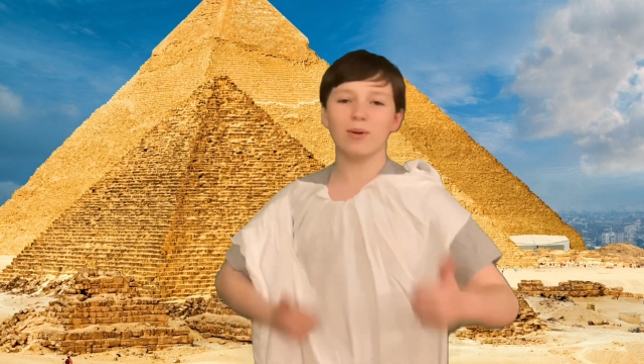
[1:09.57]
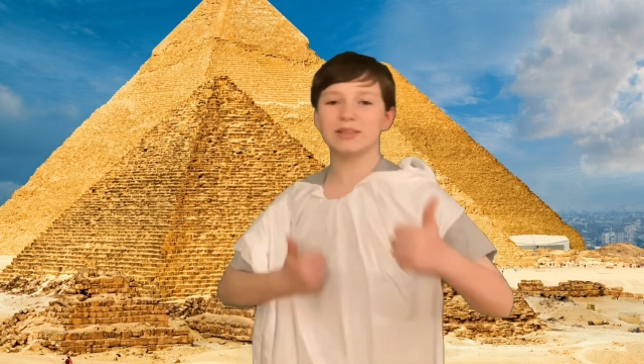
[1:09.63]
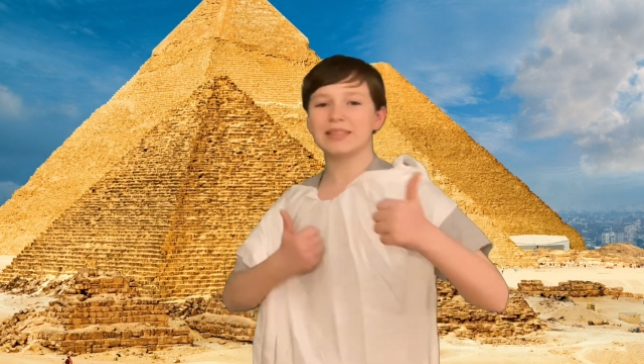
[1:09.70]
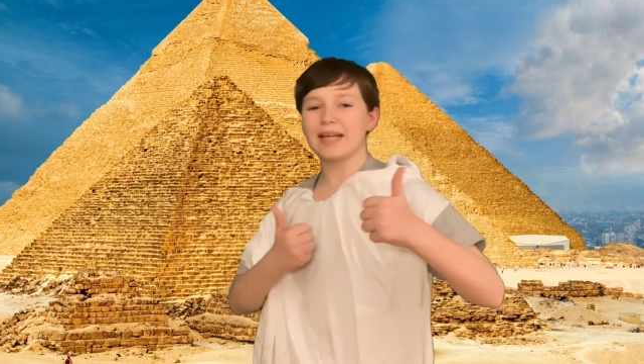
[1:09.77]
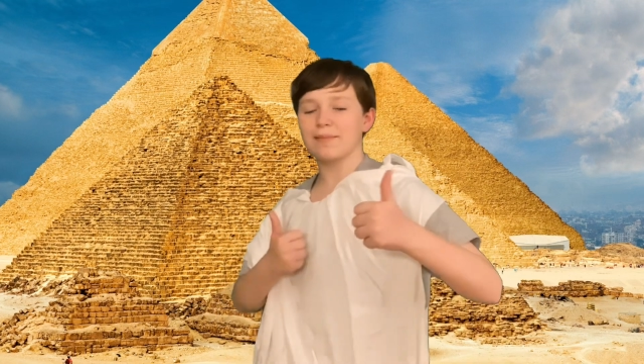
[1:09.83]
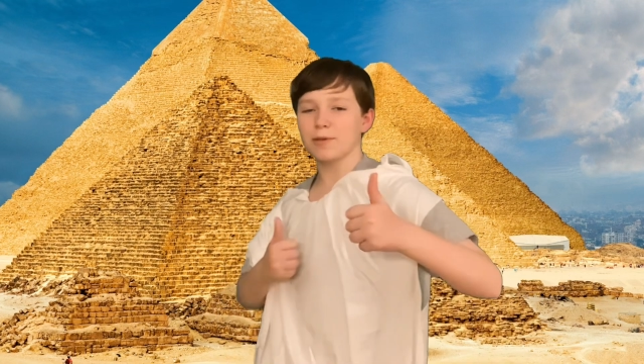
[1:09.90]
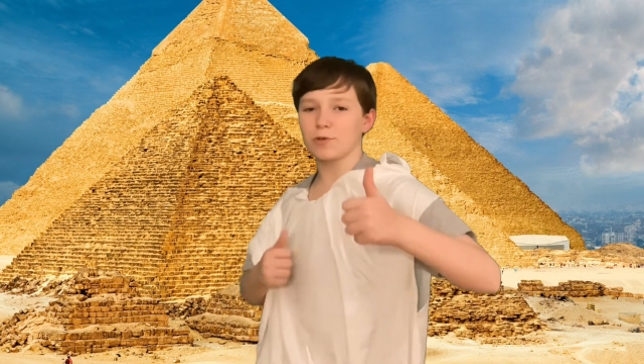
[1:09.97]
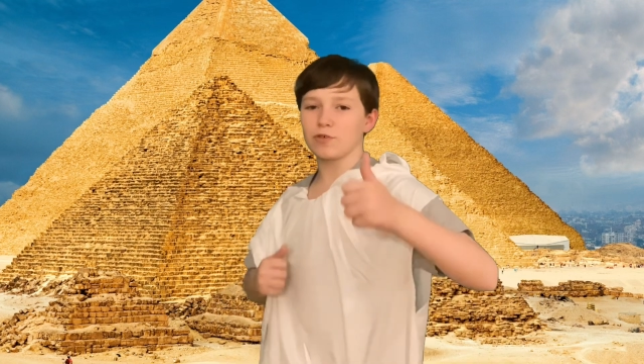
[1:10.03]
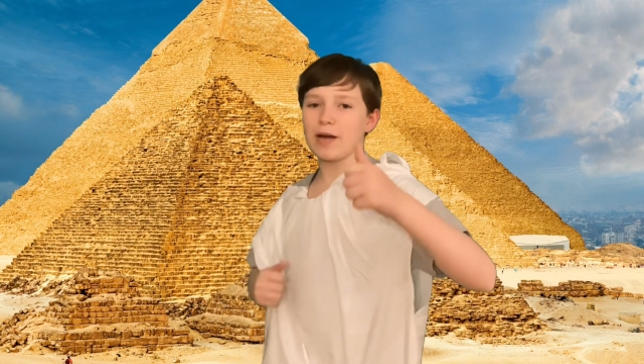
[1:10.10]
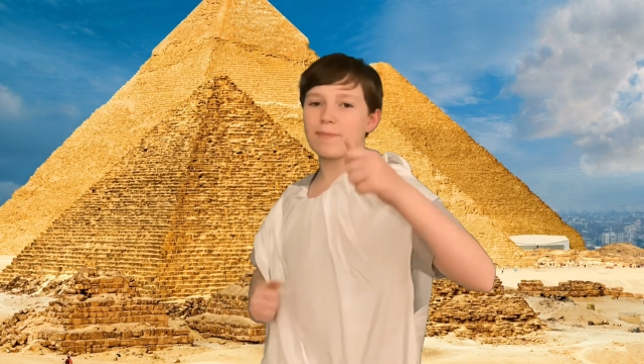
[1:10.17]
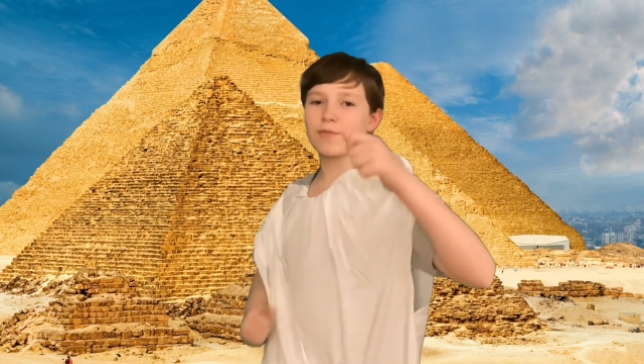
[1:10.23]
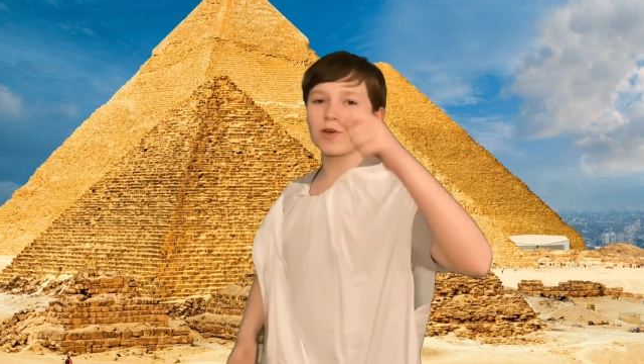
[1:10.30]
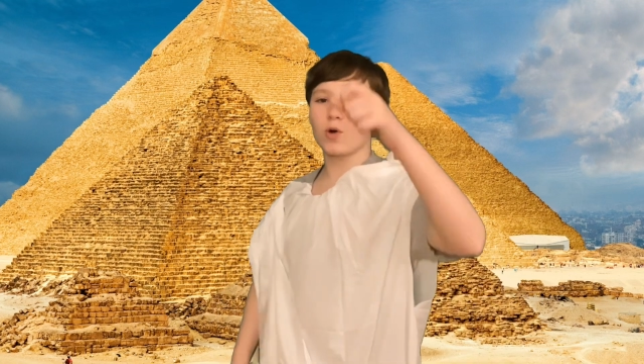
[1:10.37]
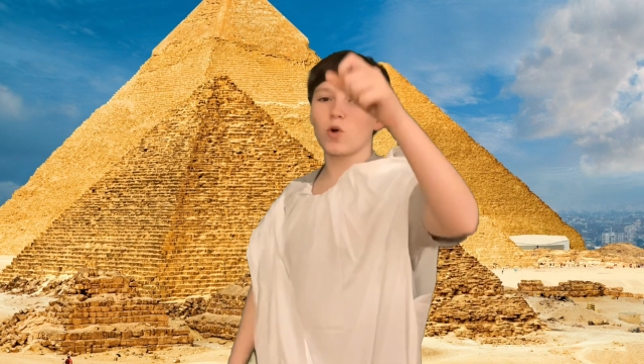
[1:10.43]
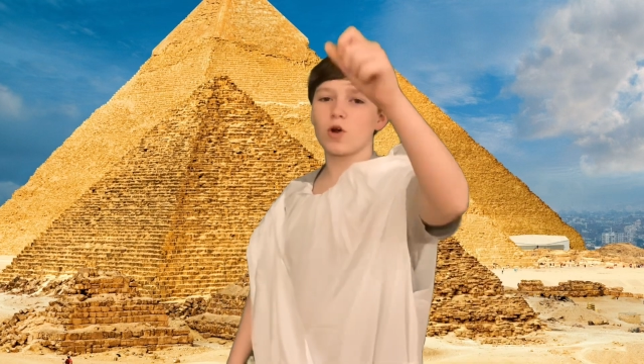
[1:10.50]
it's time to
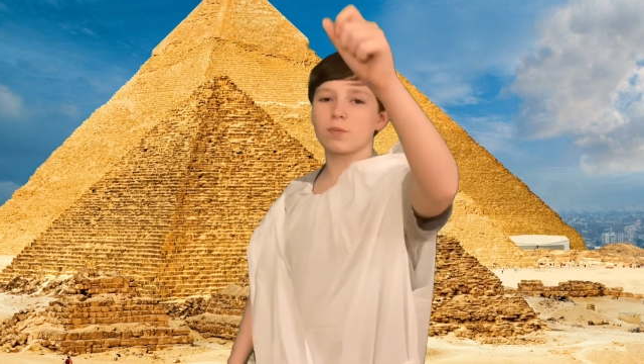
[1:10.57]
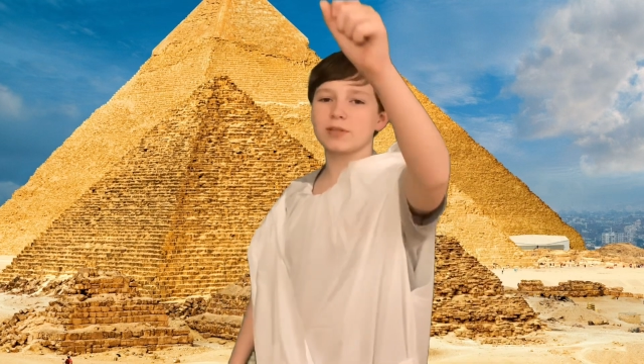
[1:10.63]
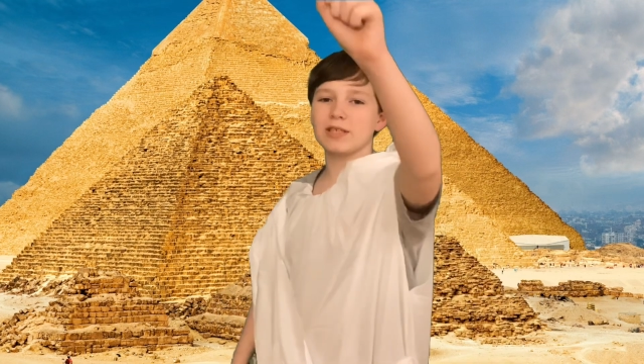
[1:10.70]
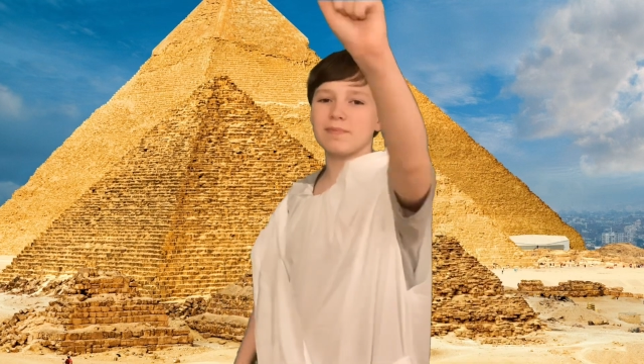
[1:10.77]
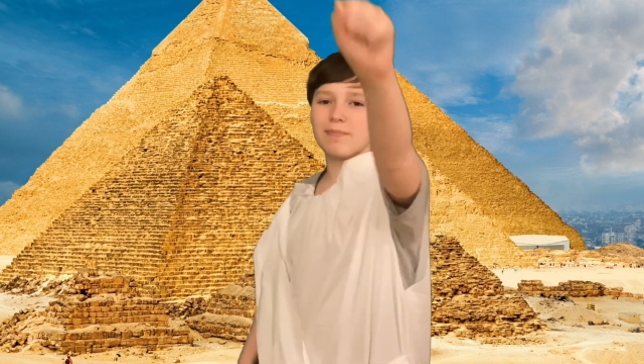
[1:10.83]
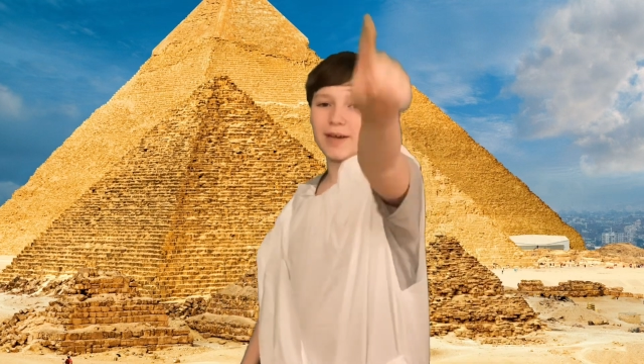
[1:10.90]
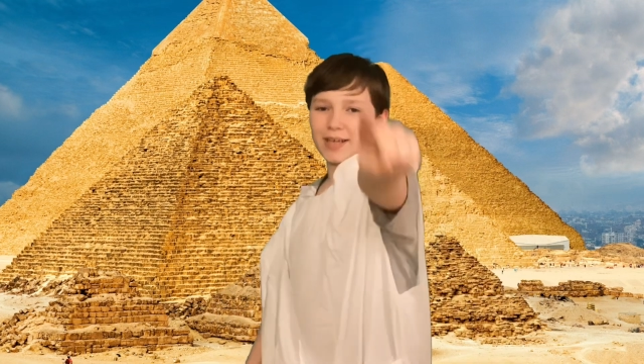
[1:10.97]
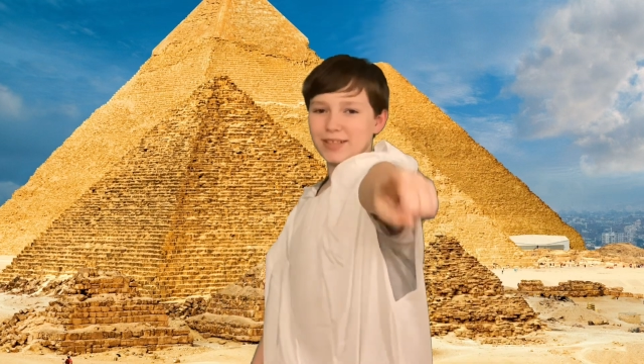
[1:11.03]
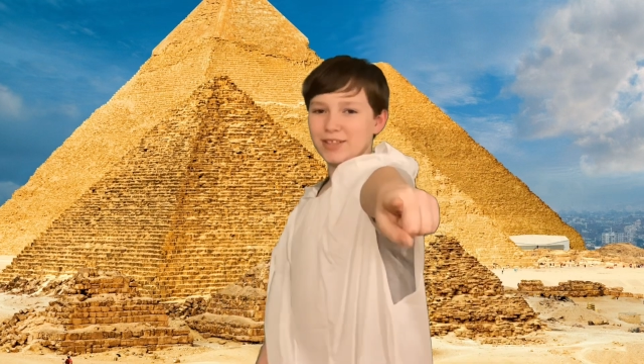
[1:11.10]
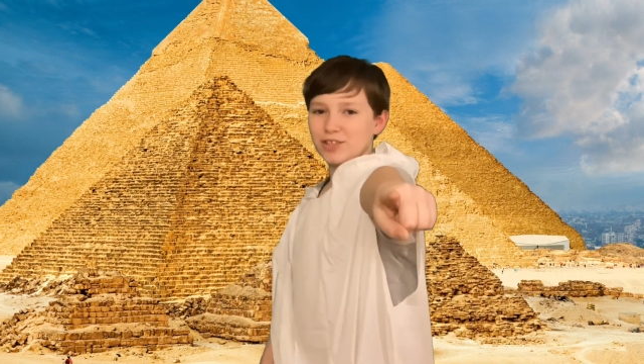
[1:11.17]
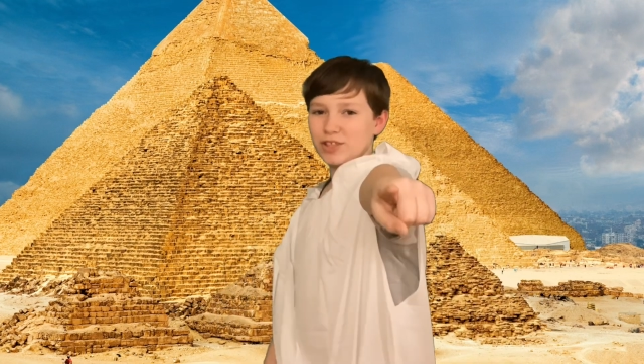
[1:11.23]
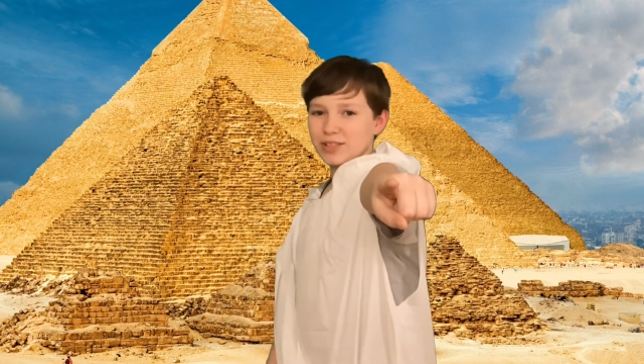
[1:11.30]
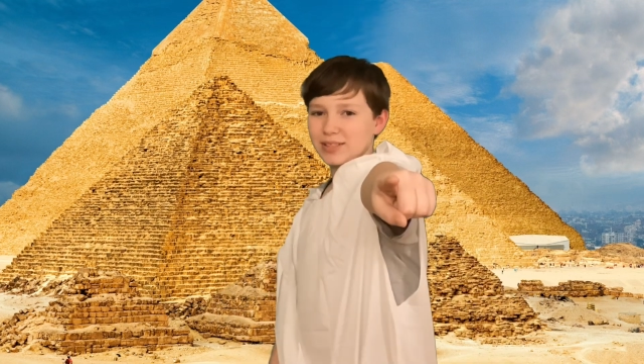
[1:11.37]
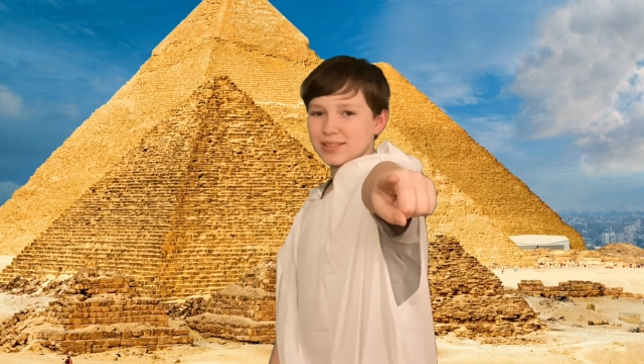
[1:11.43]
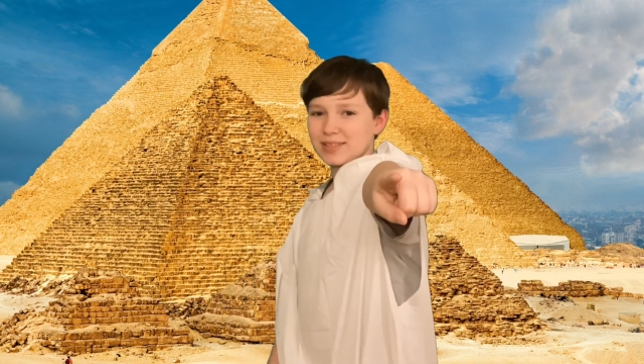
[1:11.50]
wrap the corpse in
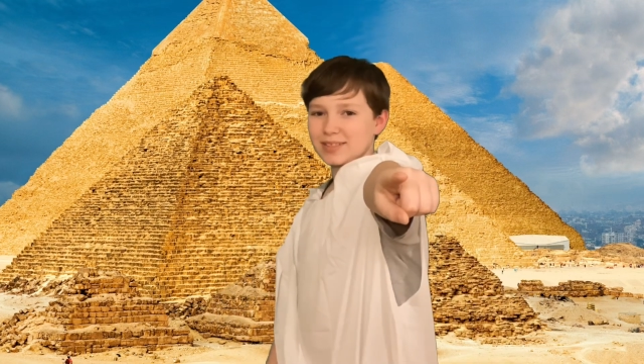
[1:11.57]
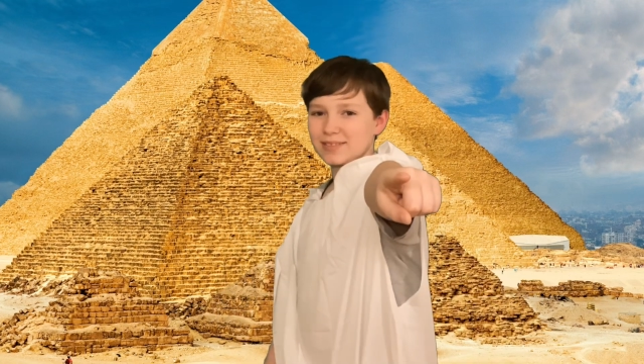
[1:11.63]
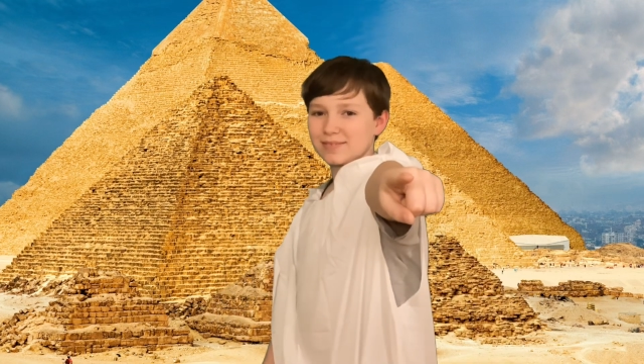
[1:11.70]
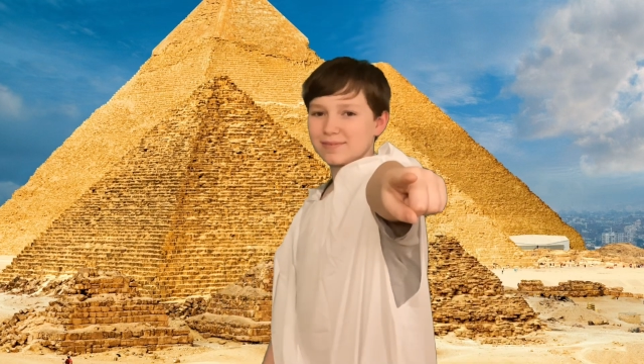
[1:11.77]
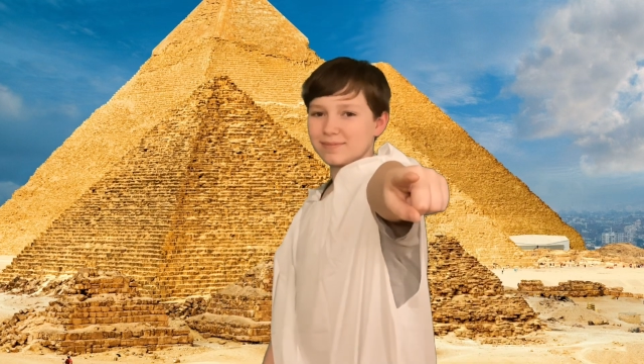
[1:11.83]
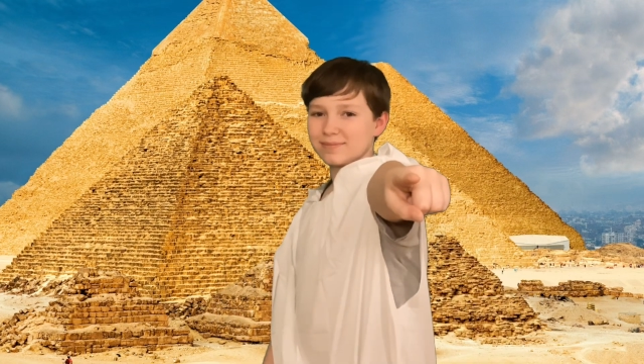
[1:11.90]
bandages.